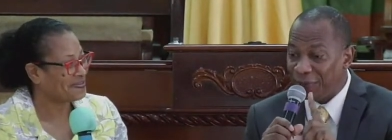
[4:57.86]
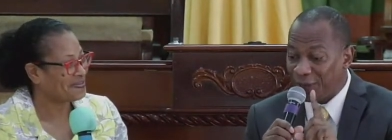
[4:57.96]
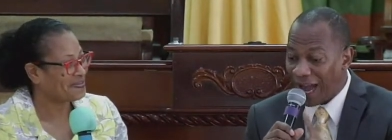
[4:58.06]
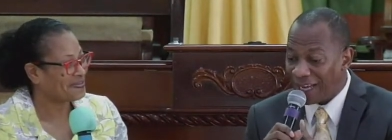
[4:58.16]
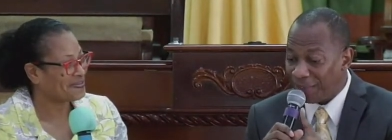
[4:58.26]
Speaker 1: to
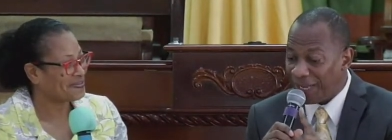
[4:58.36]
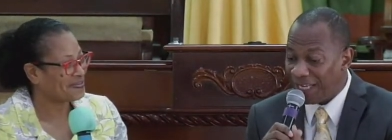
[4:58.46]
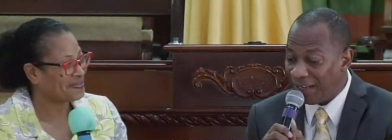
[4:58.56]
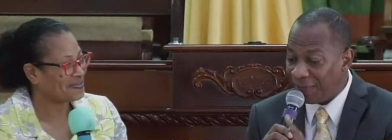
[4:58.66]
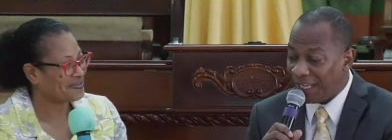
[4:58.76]
Adam and
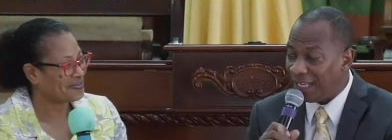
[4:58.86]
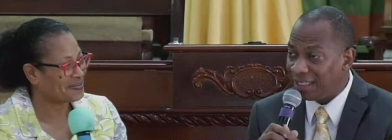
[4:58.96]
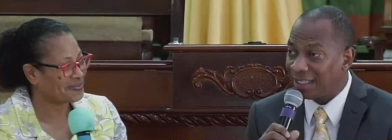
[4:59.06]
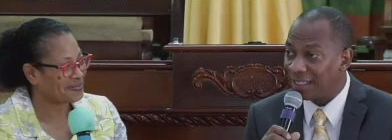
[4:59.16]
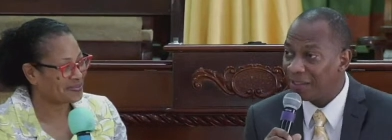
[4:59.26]
Eve
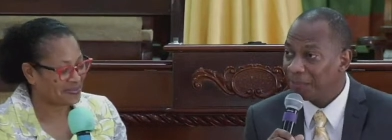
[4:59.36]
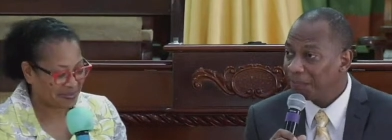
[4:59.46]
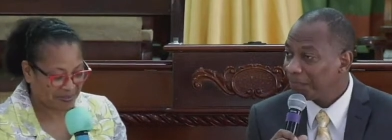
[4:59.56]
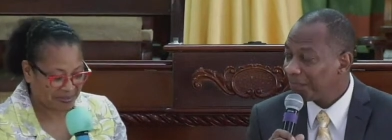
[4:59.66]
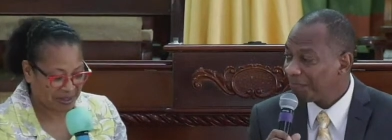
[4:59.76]
is
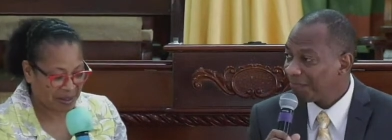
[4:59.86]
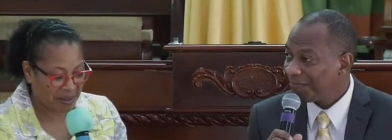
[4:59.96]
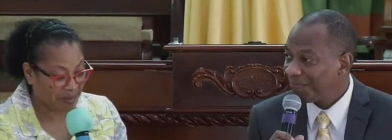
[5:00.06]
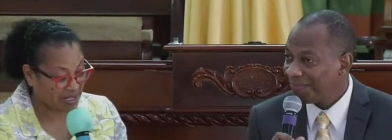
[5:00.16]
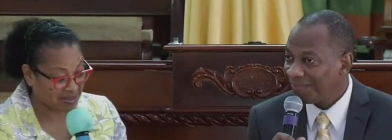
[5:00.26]
Speaker 2: a
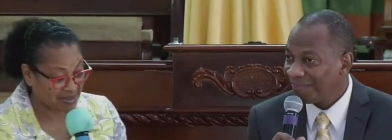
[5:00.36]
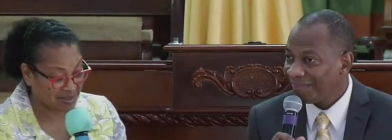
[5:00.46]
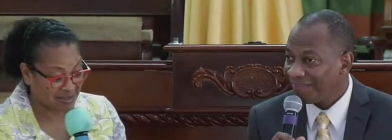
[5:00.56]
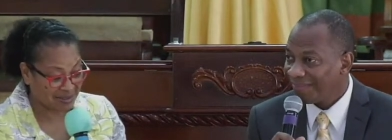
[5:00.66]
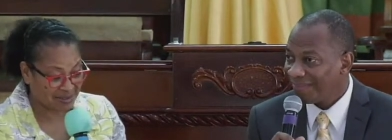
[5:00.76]
blessing
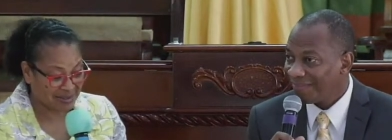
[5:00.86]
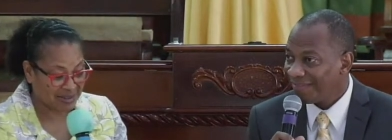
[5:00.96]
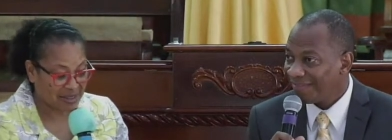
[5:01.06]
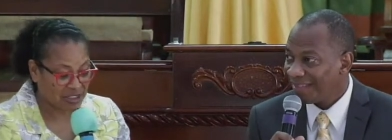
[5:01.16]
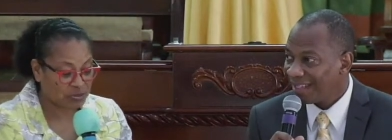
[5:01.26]

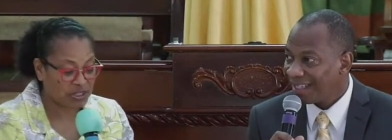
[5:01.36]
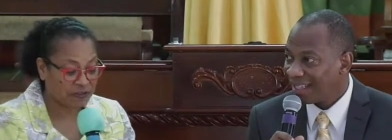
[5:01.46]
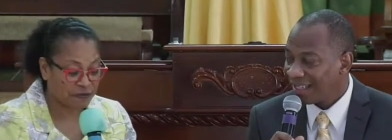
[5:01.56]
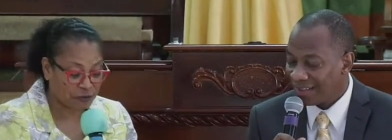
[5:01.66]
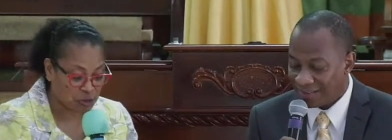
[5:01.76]
to be
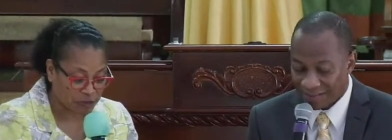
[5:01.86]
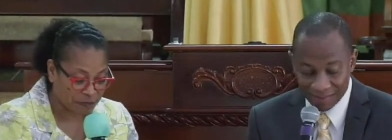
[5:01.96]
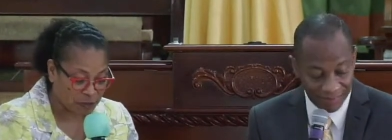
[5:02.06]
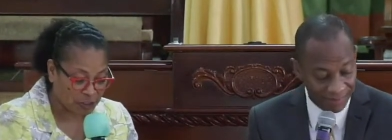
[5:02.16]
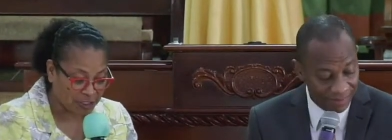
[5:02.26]

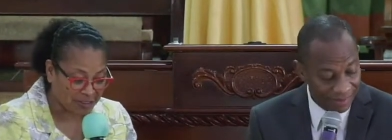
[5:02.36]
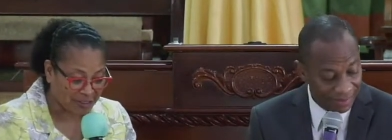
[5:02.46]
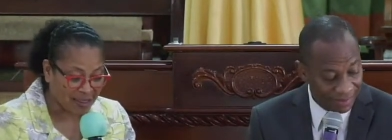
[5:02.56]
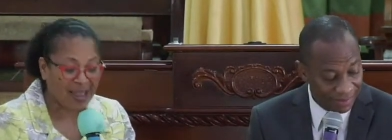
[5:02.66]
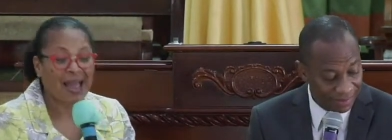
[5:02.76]
fruitful
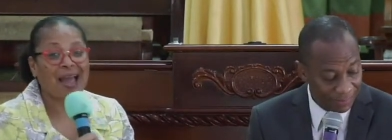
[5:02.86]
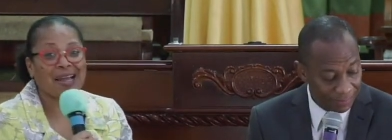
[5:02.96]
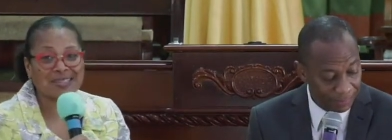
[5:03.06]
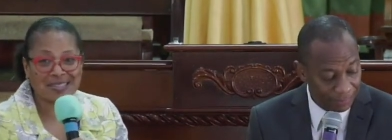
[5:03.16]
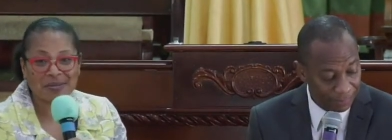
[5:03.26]
and